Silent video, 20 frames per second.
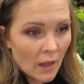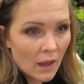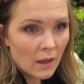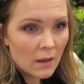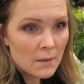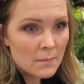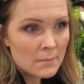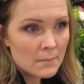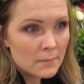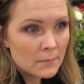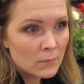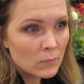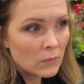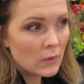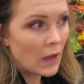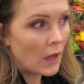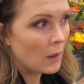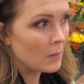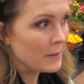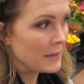
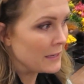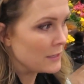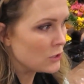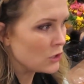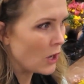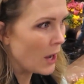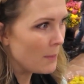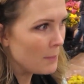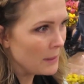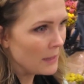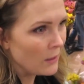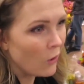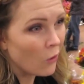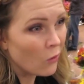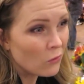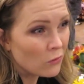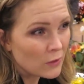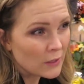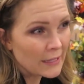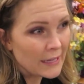I'll be shopping,
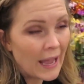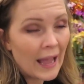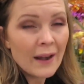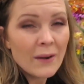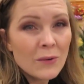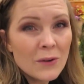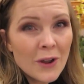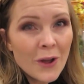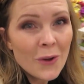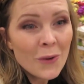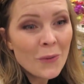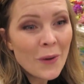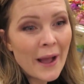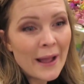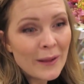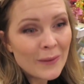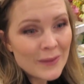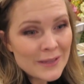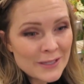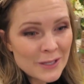hopefully. I don't know.
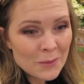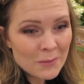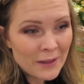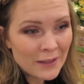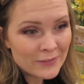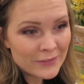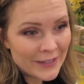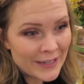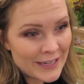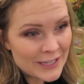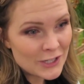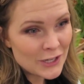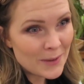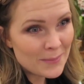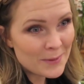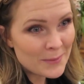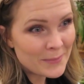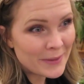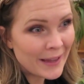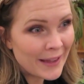I always go Black Friday
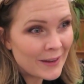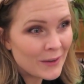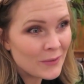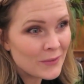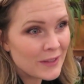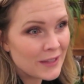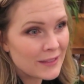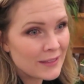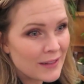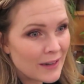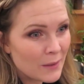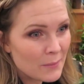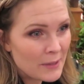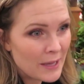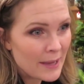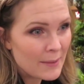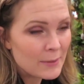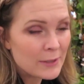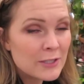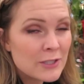shopping, but I don't think that I'll
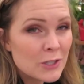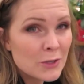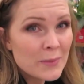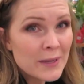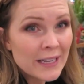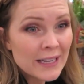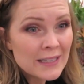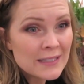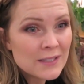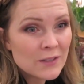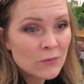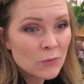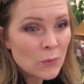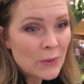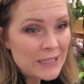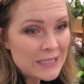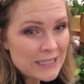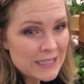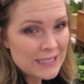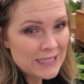be able to because
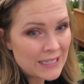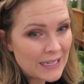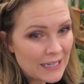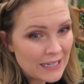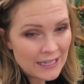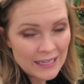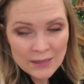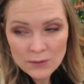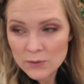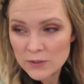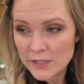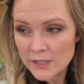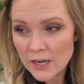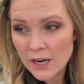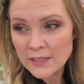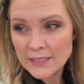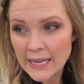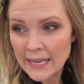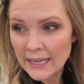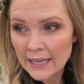of Winston. He was
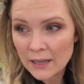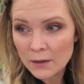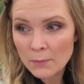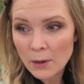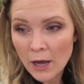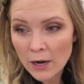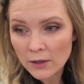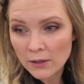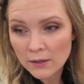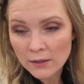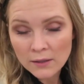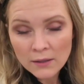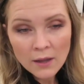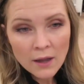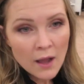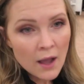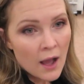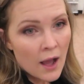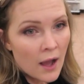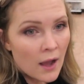not taking a bottle.
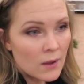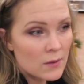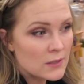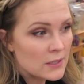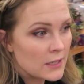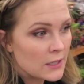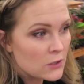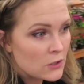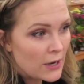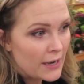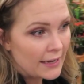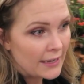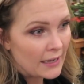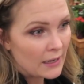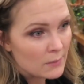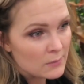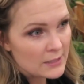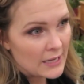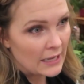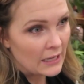I was going to try to
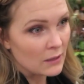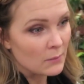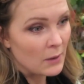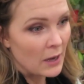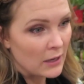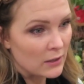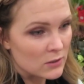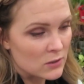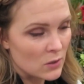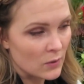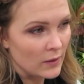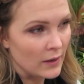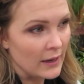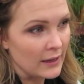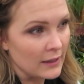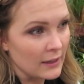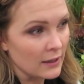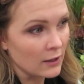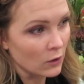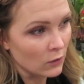get him taking a bottle so that
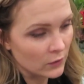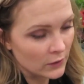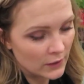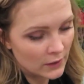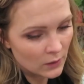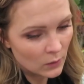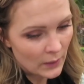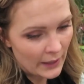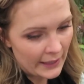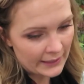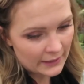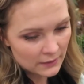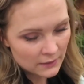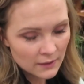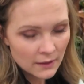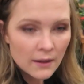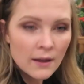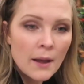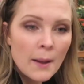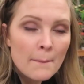I could go for a little while,
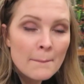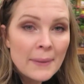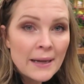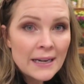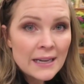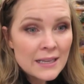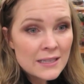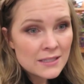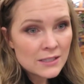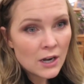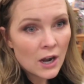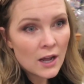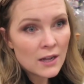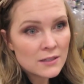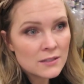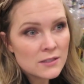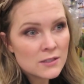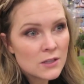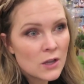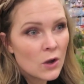but he's
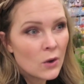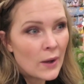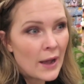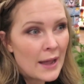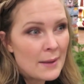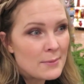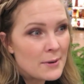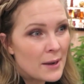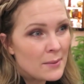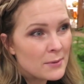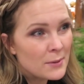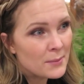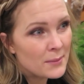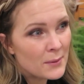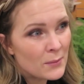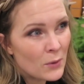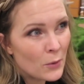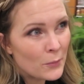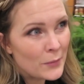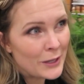not, so I
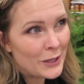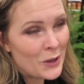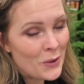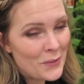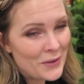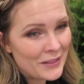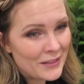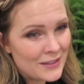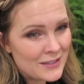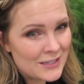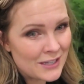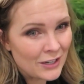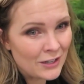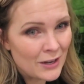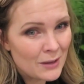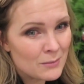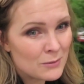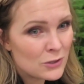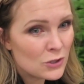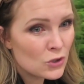probably won't be going this year,
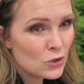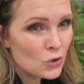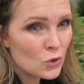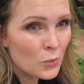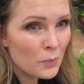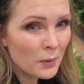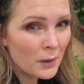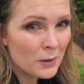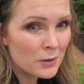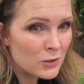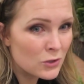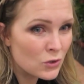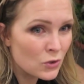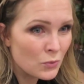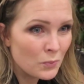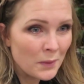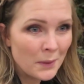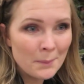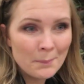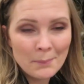and I'm super,
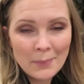super